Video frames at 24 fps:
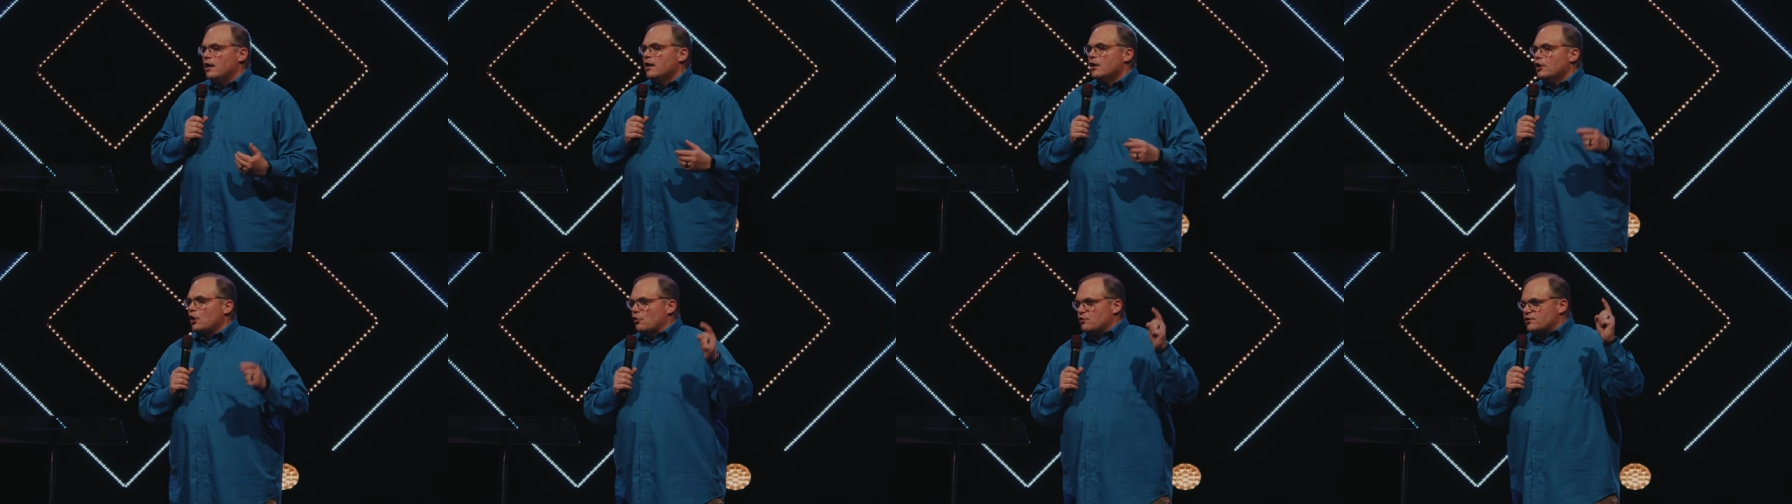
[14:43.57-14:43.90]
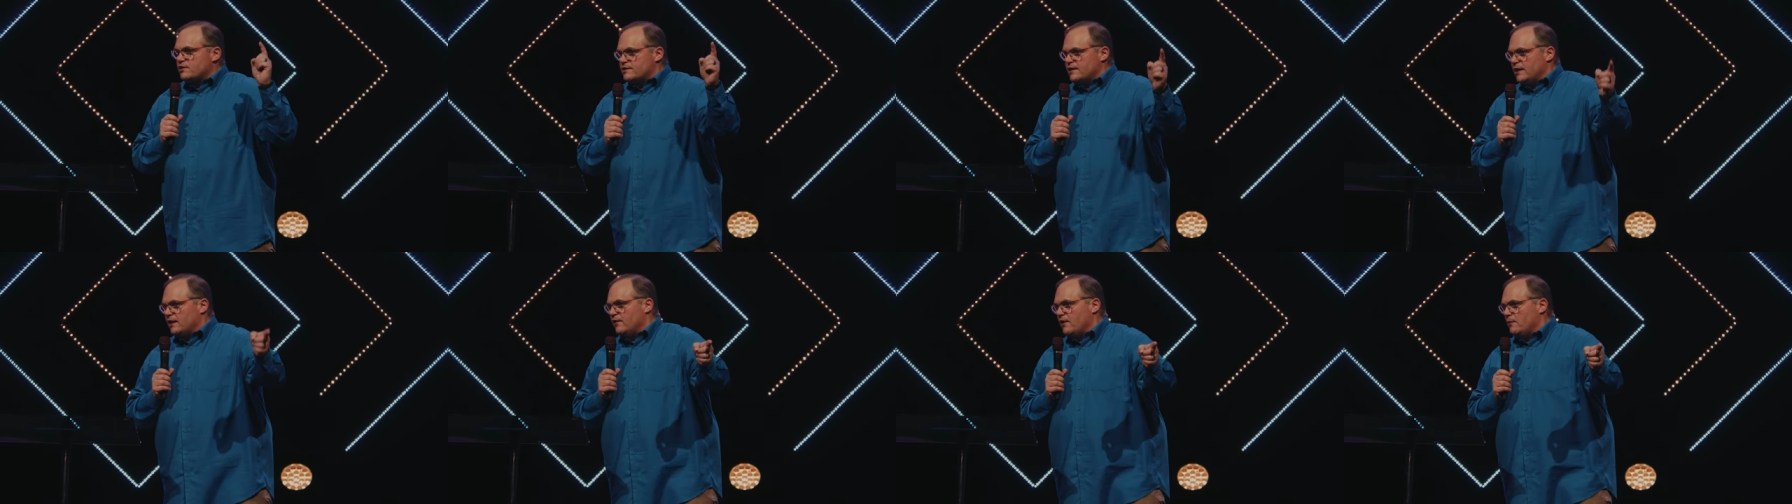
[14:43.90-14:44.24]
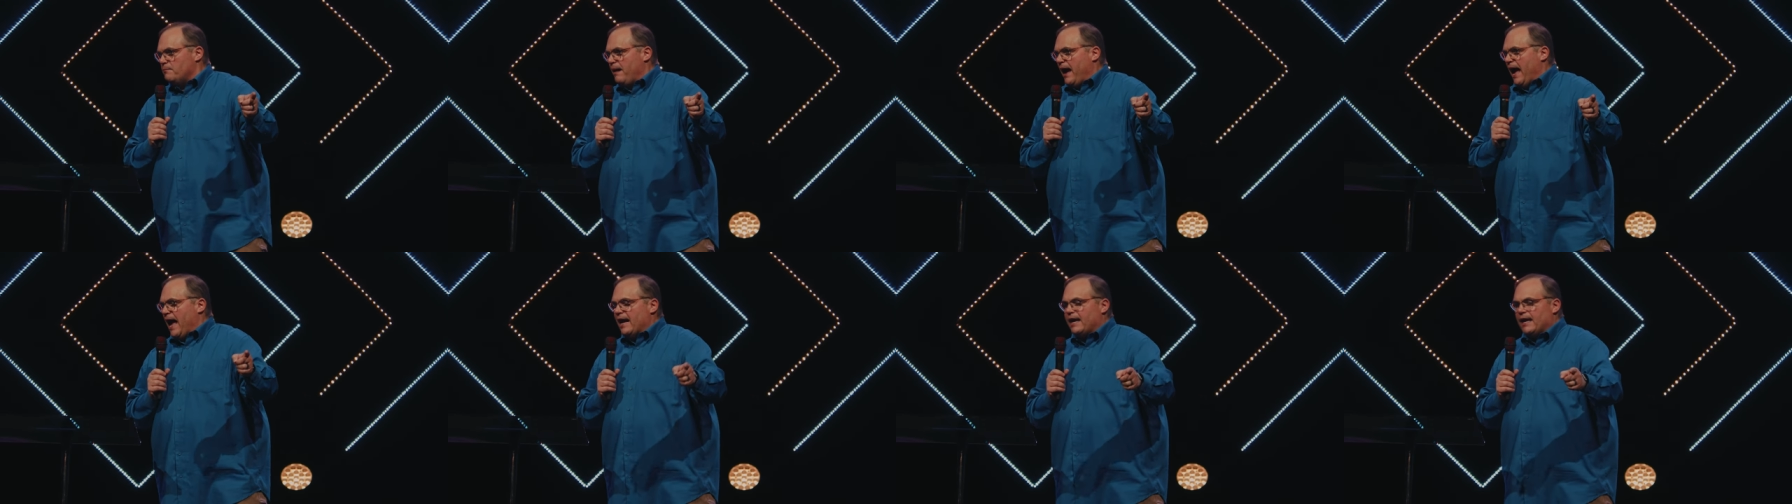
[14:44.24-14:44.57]
go sit in the
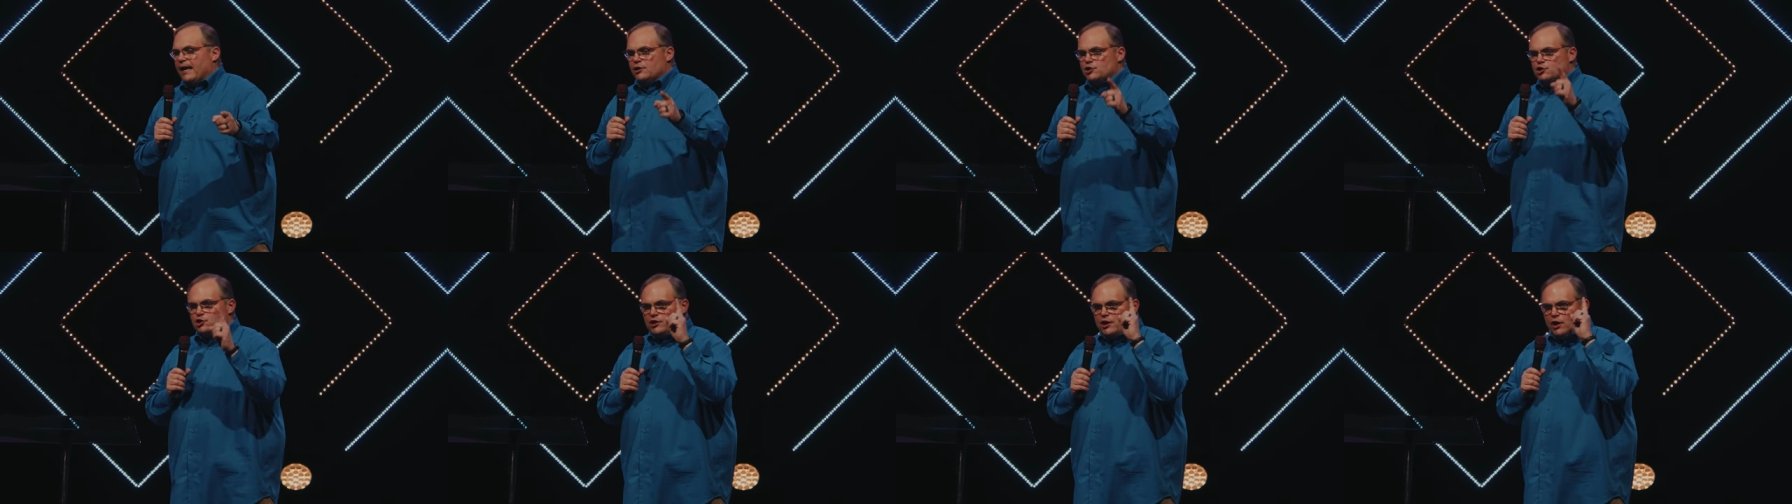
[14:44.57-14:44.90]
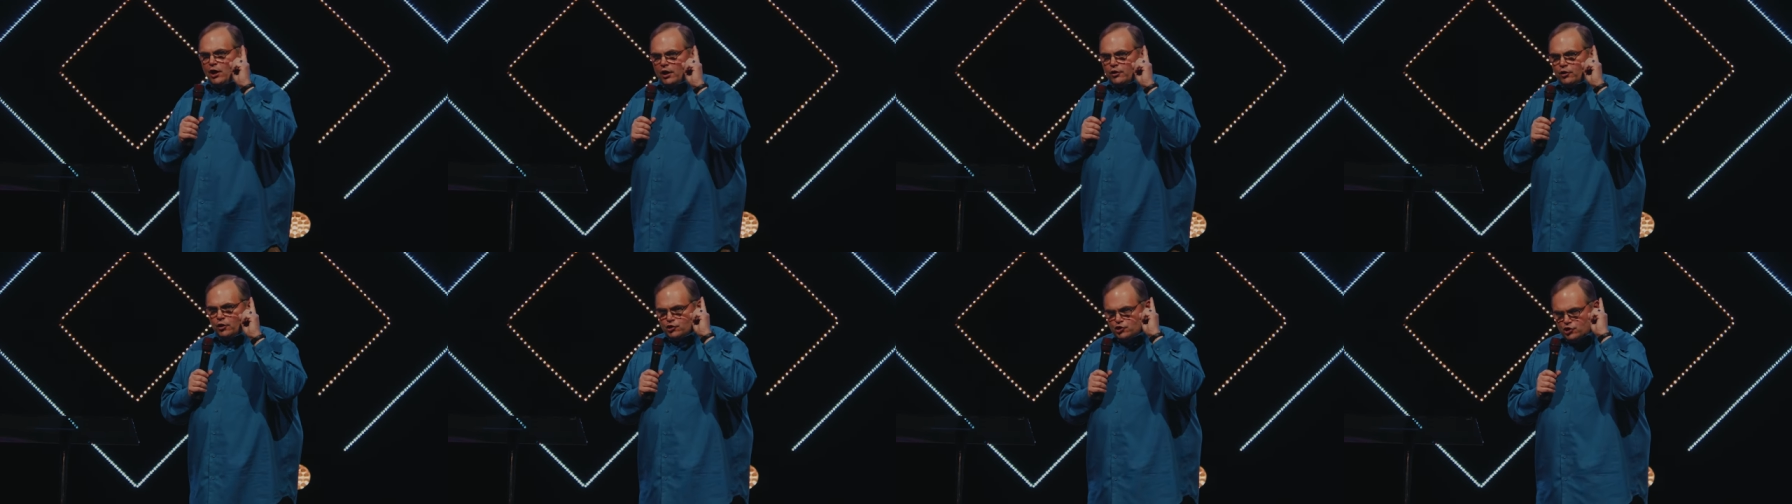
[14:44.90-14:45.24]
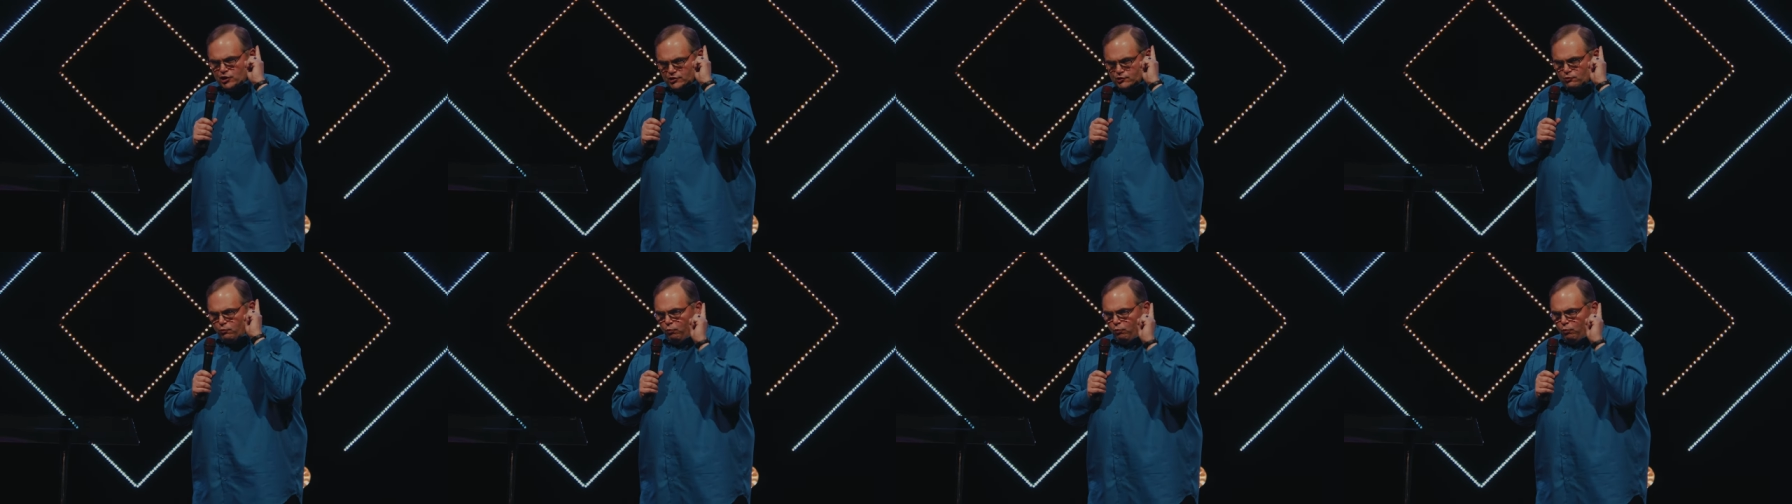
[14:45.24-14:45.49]
back, and she uttered just